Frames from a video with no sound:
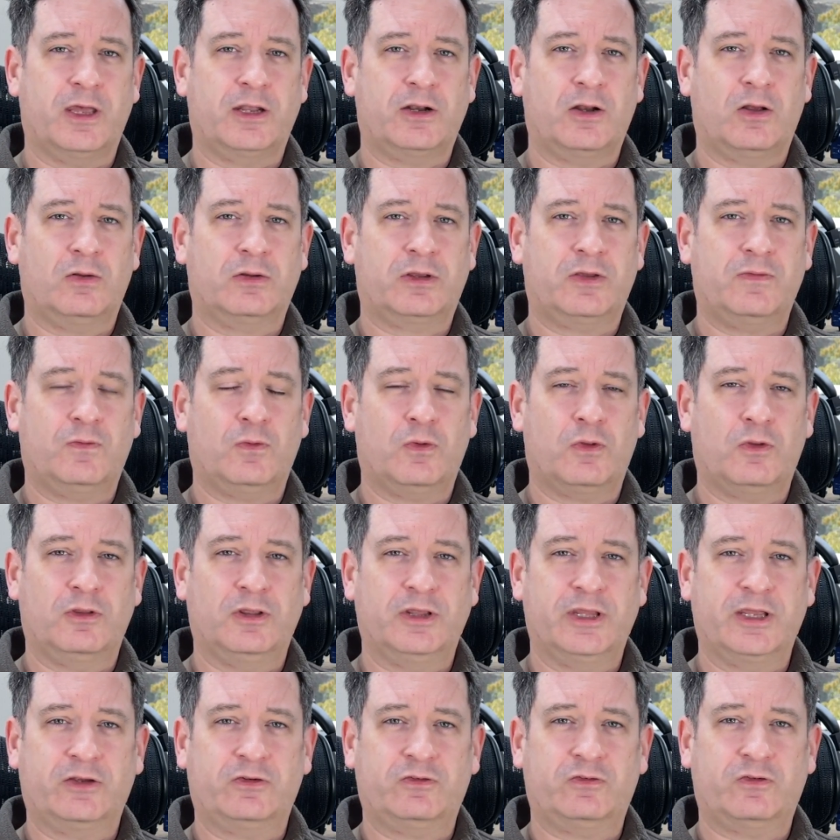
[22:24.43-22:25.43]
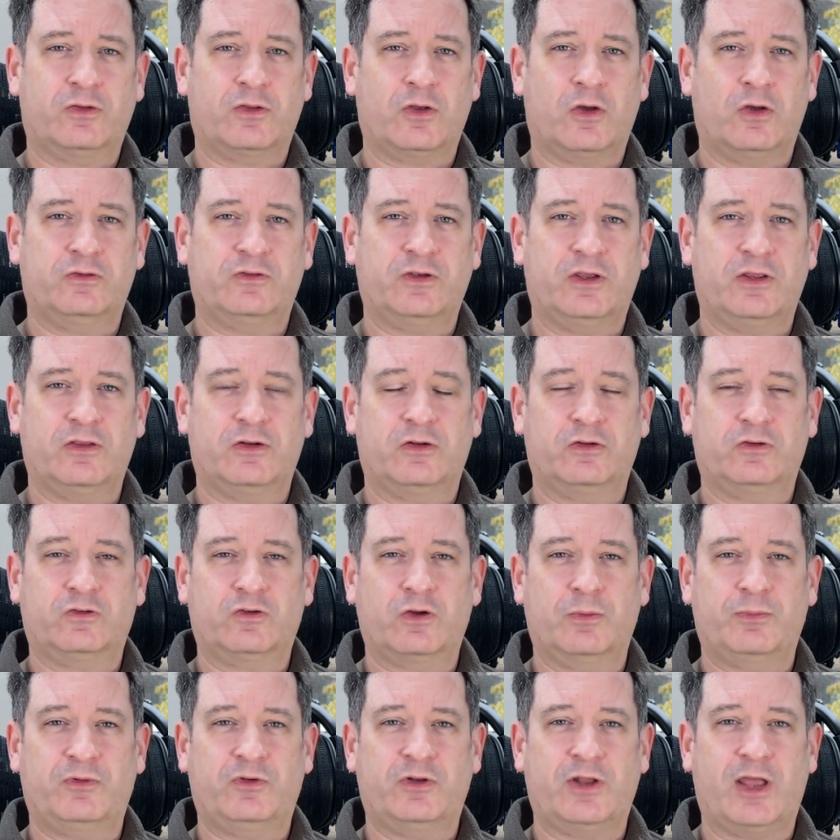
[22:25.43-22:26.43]
and I'll give you all the links to those in the
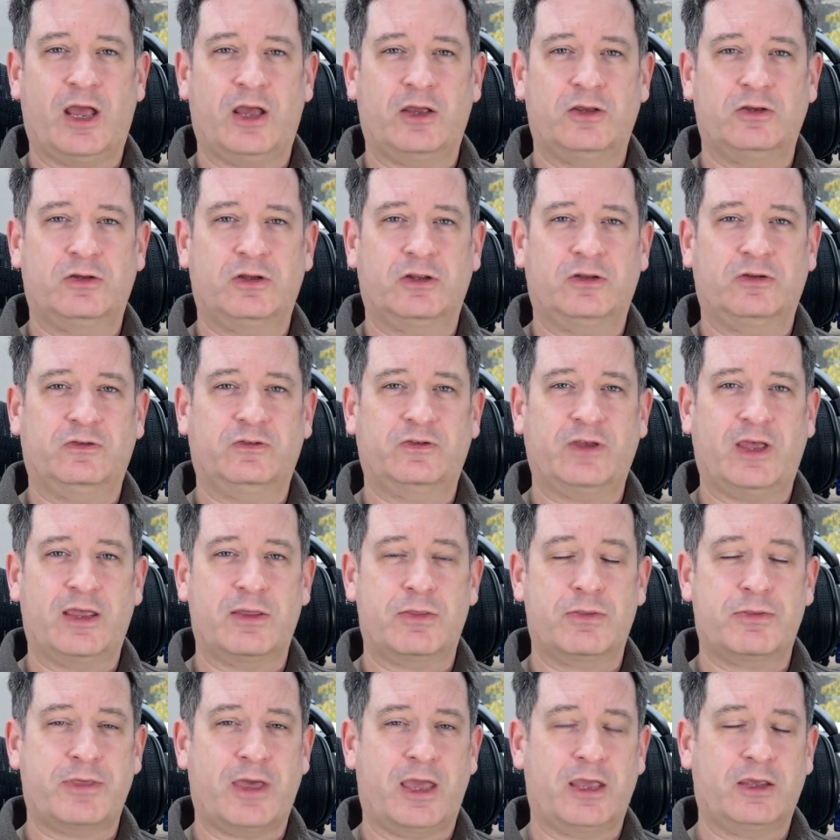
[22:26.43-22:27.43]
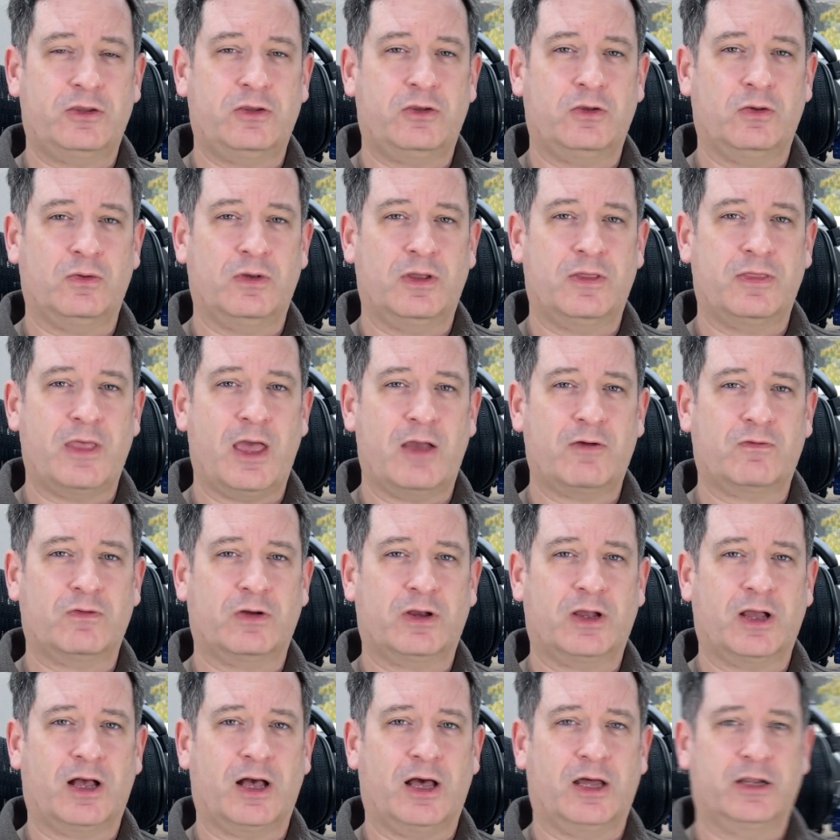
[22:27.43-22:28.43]
description, how you can say thank you in that
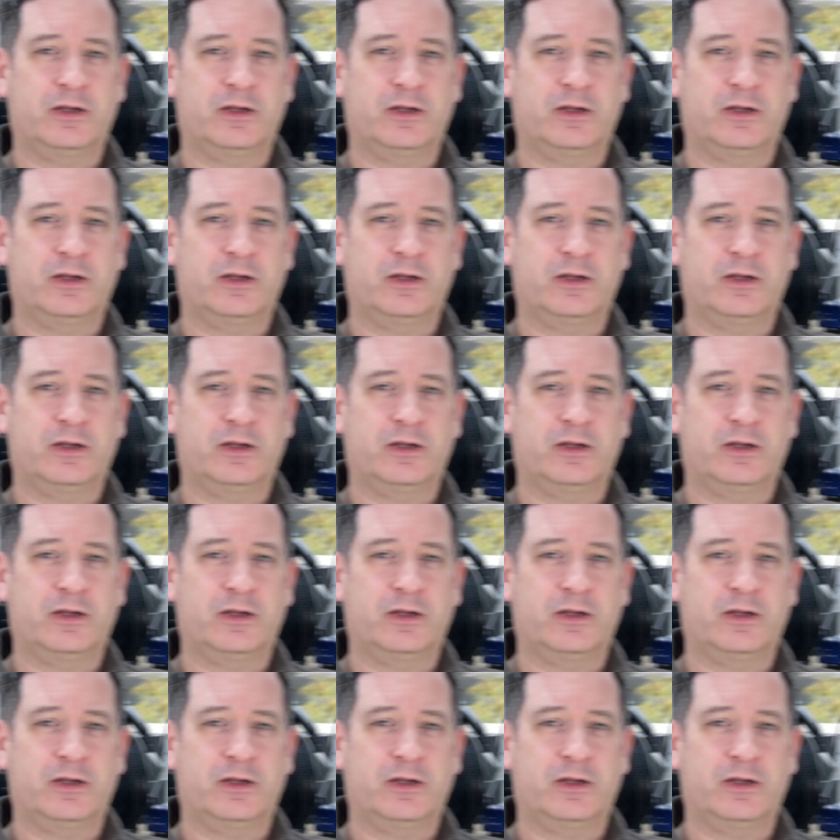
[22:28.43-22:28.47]
regard.